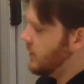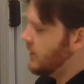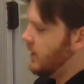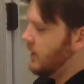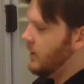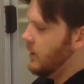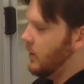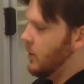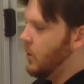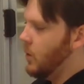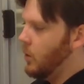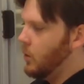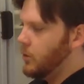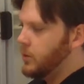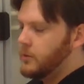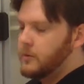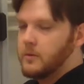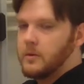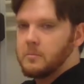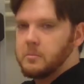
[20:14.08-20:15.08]
see a
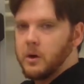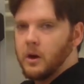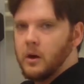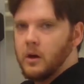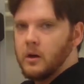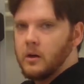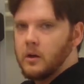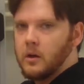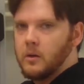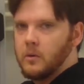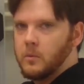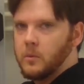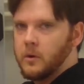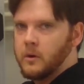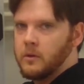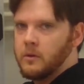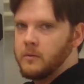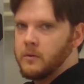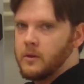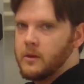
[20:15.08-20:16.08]
hole through the plug
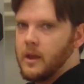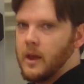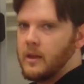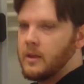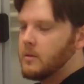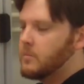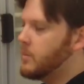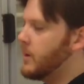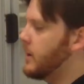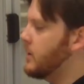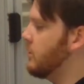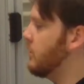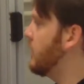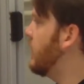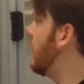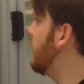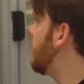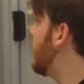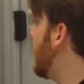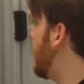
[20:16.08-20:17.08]
where the retaining pin
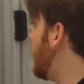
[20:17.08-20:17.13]
will keep